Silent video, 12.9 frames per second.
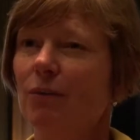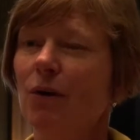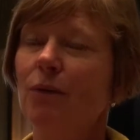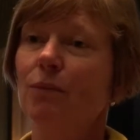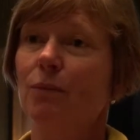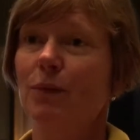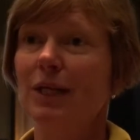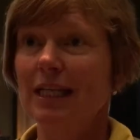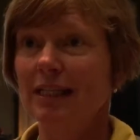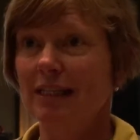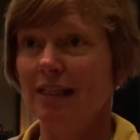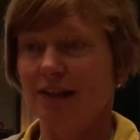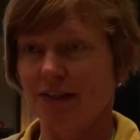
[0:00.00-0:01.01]
What
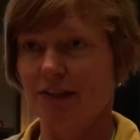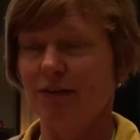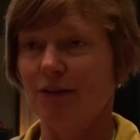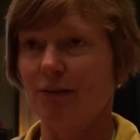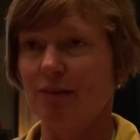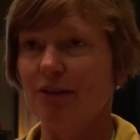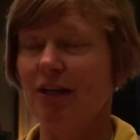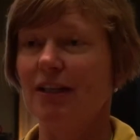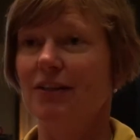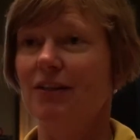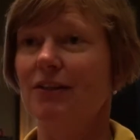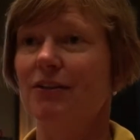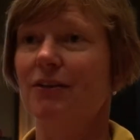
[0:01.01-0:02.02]
we as a group are trying
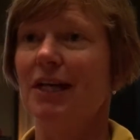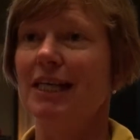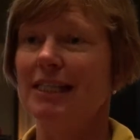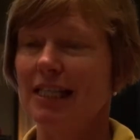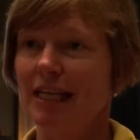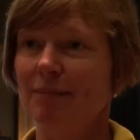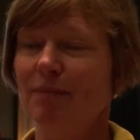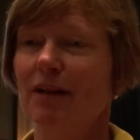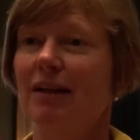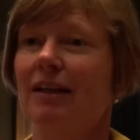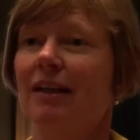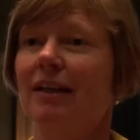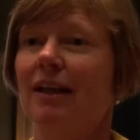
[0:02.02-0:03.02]
to do is
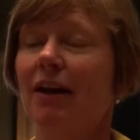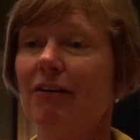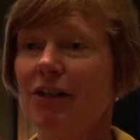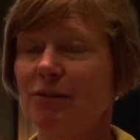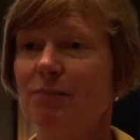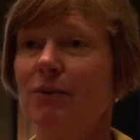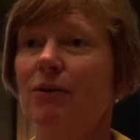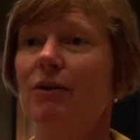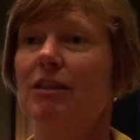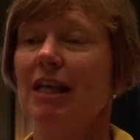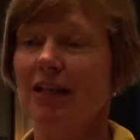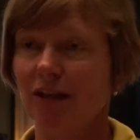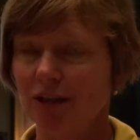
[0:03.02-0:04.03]
encourage more
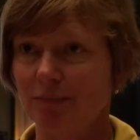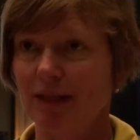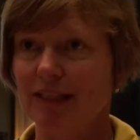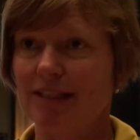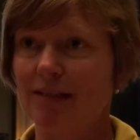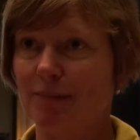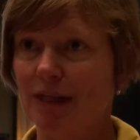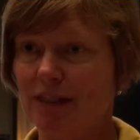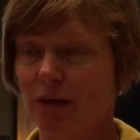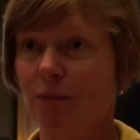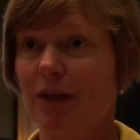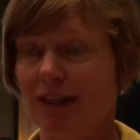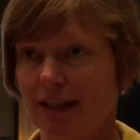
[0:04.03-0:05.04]
stakeholder
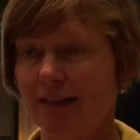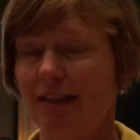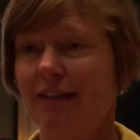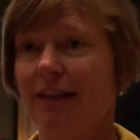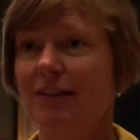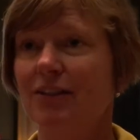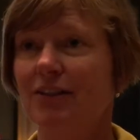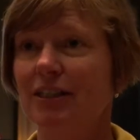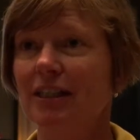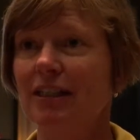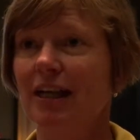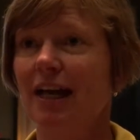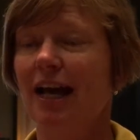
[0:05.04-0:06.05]
participation within the
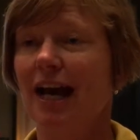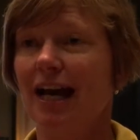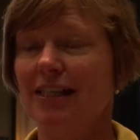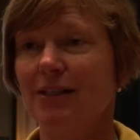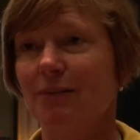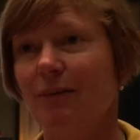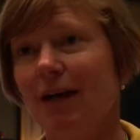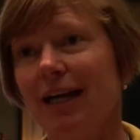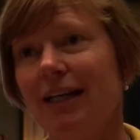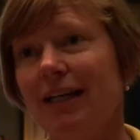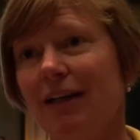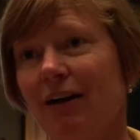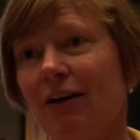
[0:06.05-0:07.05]
country as a
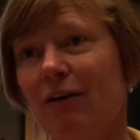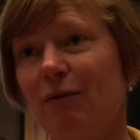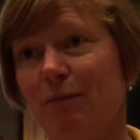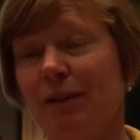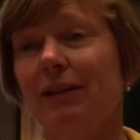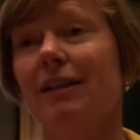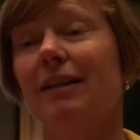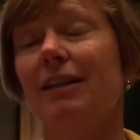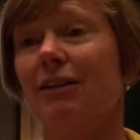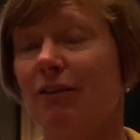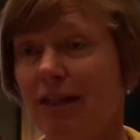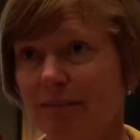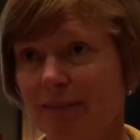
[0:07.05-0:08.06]
way of building the
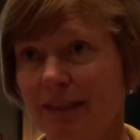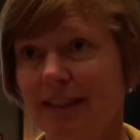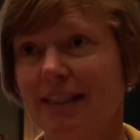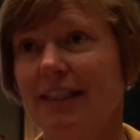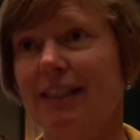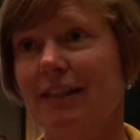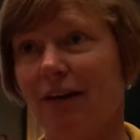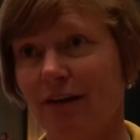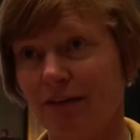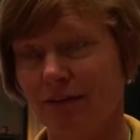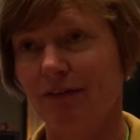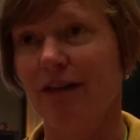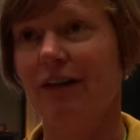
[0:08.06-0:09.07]
credibility
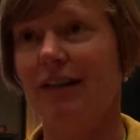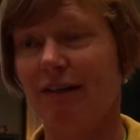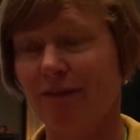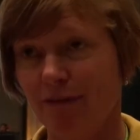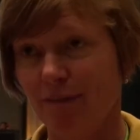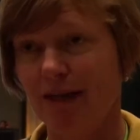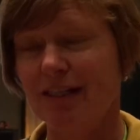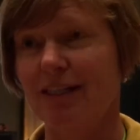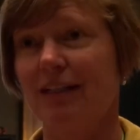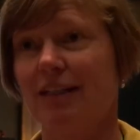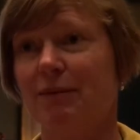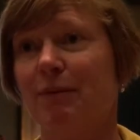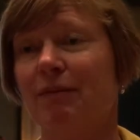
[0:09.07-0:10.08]
of the information
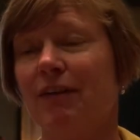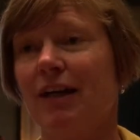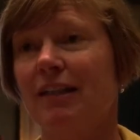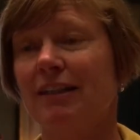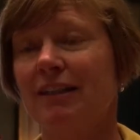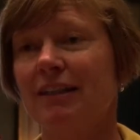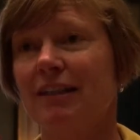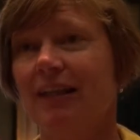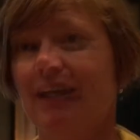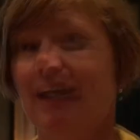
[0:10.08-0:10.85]
that's provided